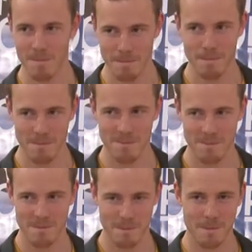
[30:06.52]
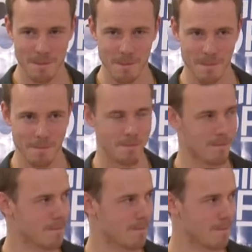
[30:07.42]

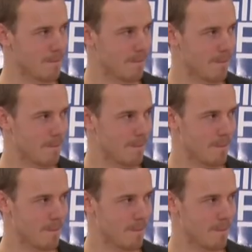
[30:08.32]
(no one is talking)